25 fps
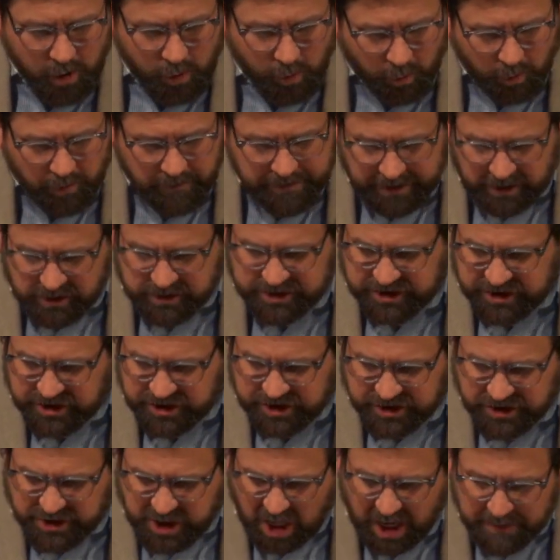or their
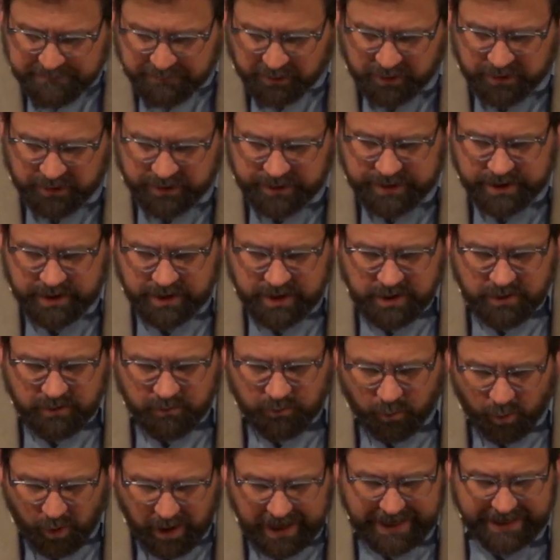stubborn
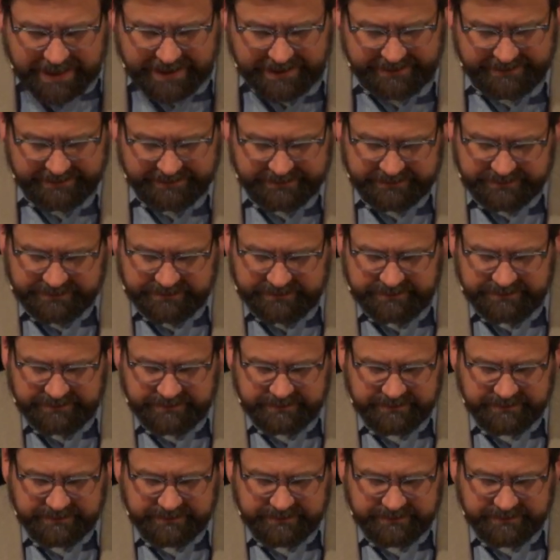ways.